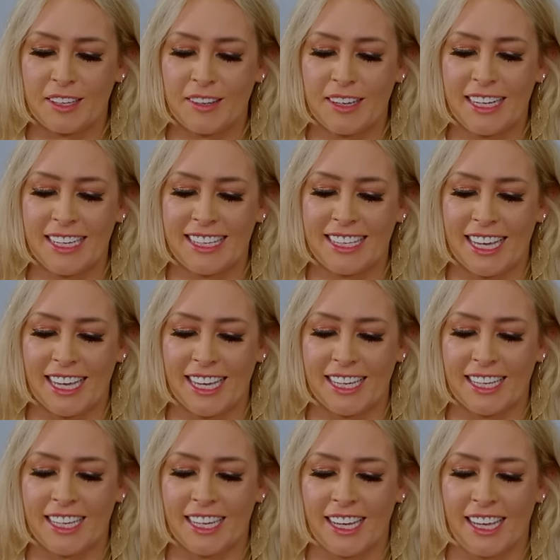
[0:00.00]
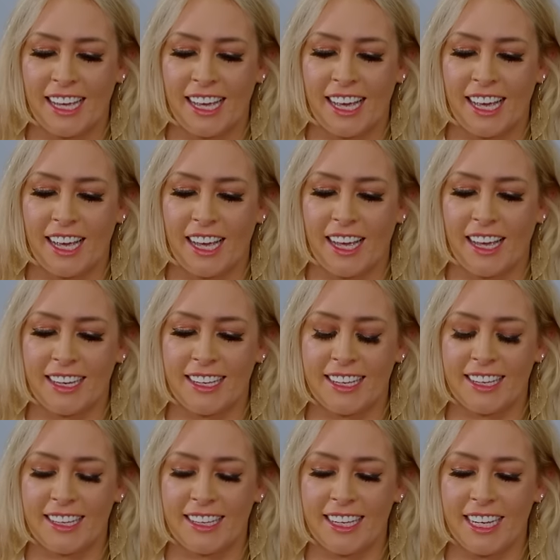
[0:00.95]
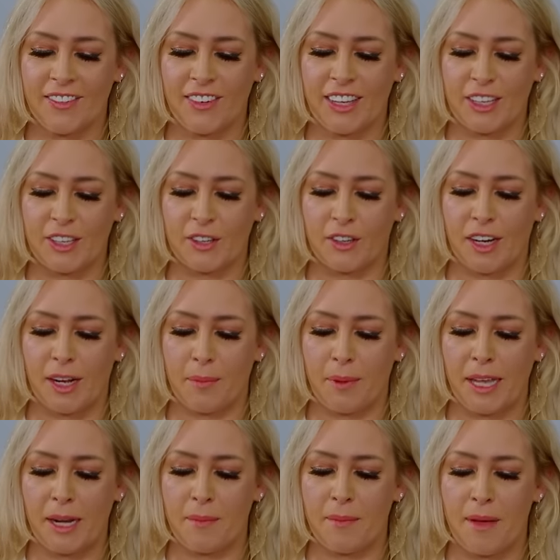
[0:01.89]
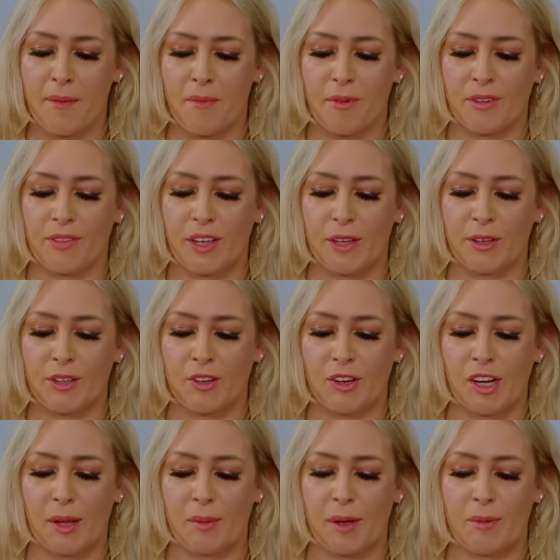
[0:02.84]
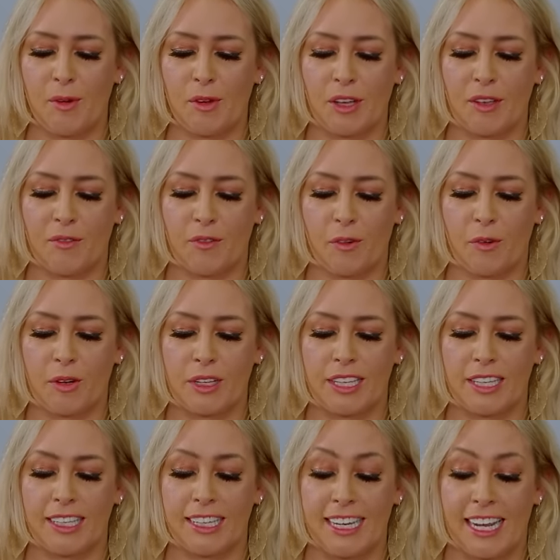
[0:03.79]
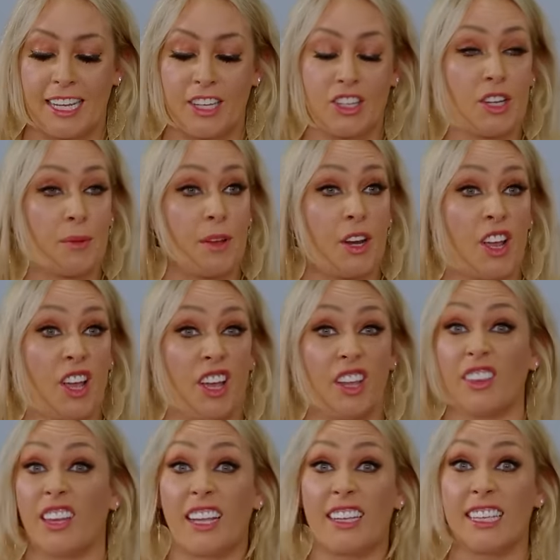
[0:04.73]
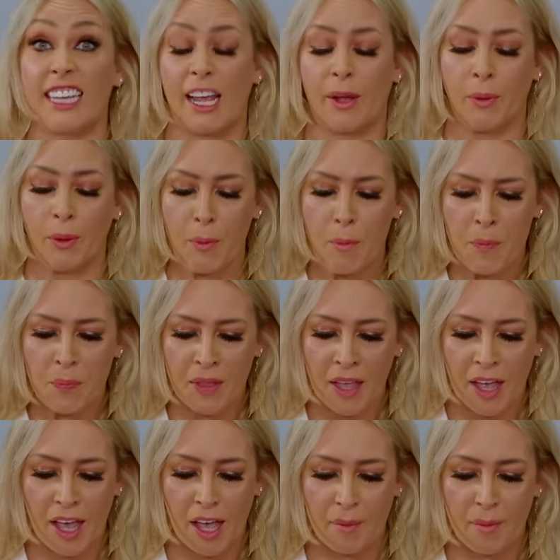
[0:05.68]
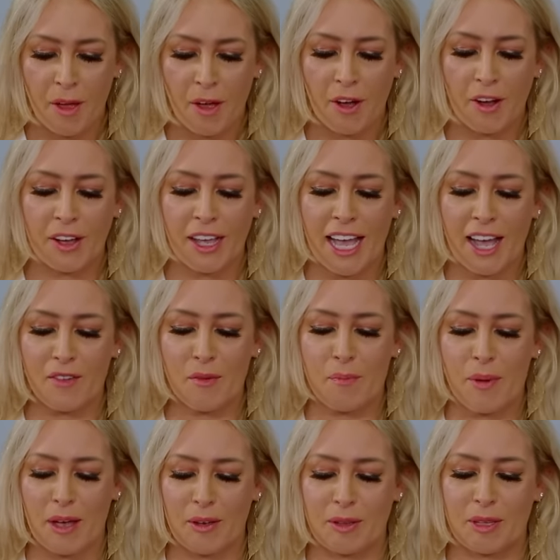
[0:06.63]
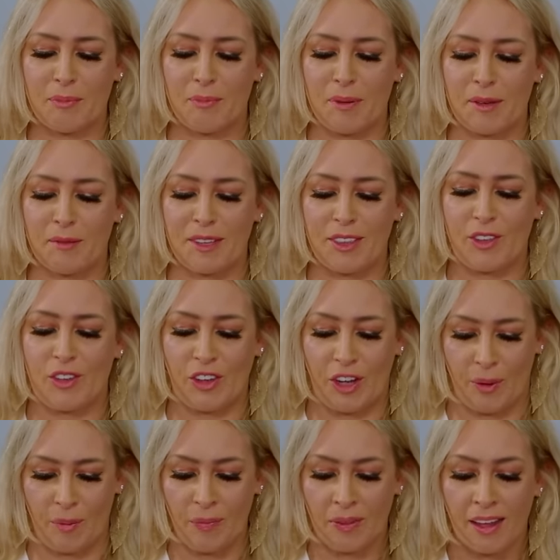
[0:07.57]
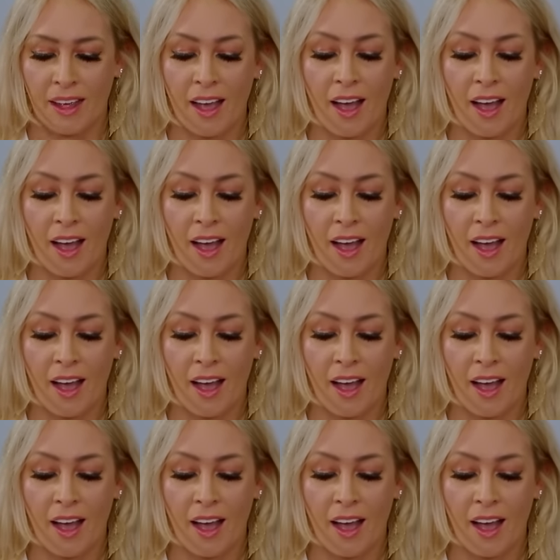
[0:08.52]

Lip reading: So he said, dear Victoria, being a member of Ustream, I'm looking forward to today's Jim and Her. That's the name. I have a bone to pick with Jim.